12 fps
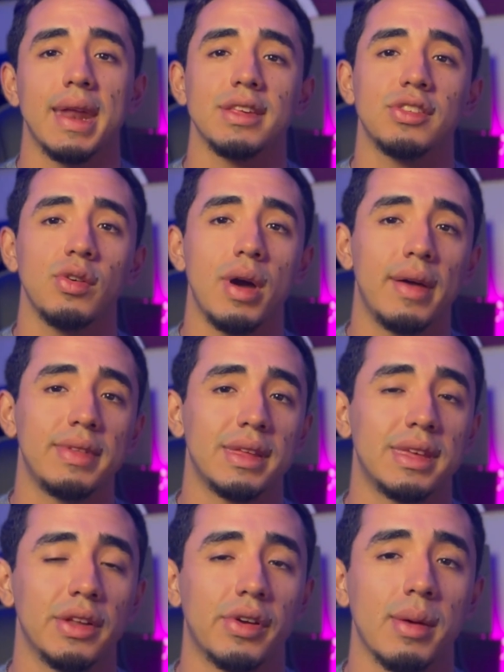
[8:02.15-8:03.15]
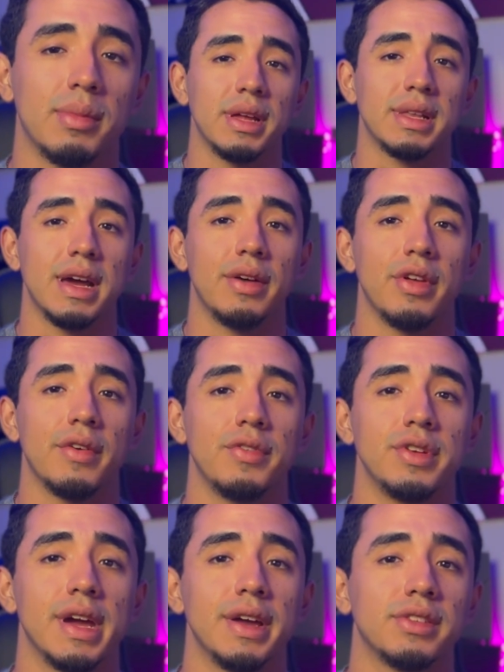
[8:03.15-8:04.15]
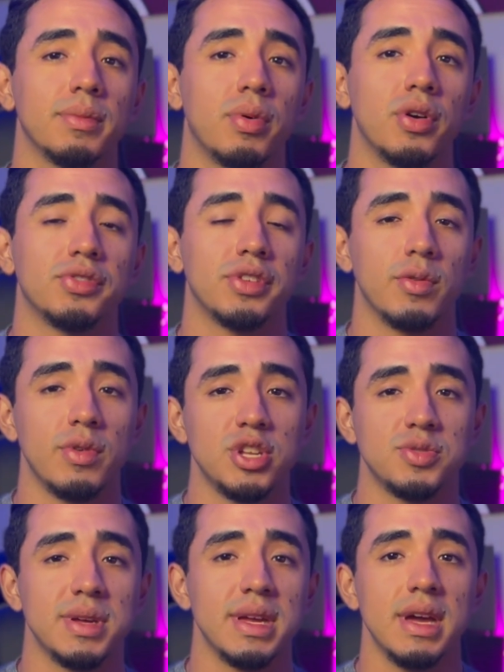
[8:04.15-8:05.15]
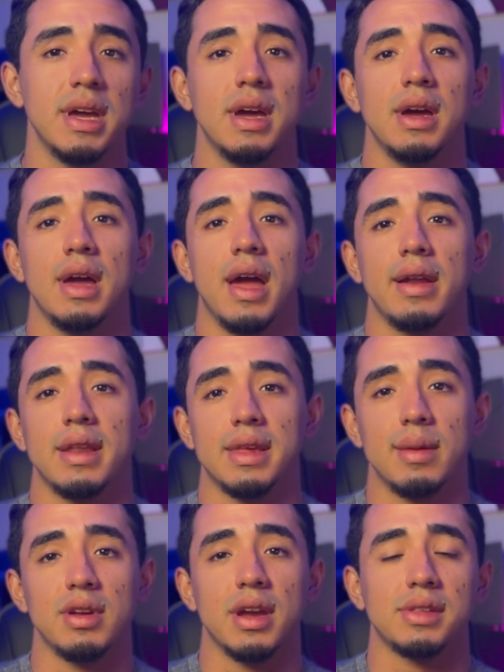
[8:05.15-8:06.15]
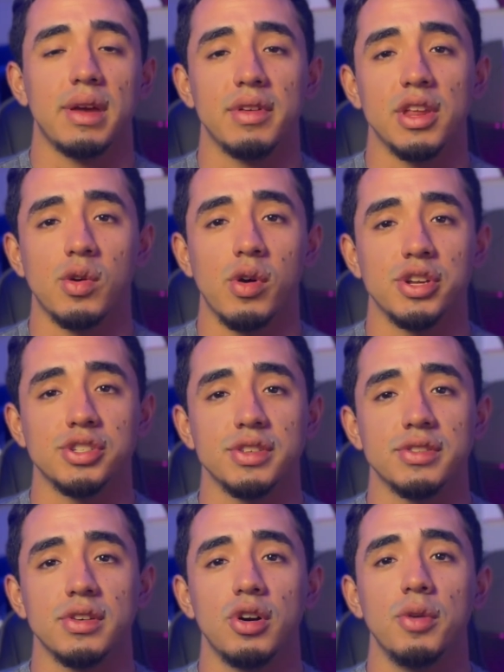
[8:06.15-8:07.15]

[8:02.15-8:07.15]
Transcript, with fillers: I still have that Telegram link down there for you guys to personally reach me anytime you guys have any questions.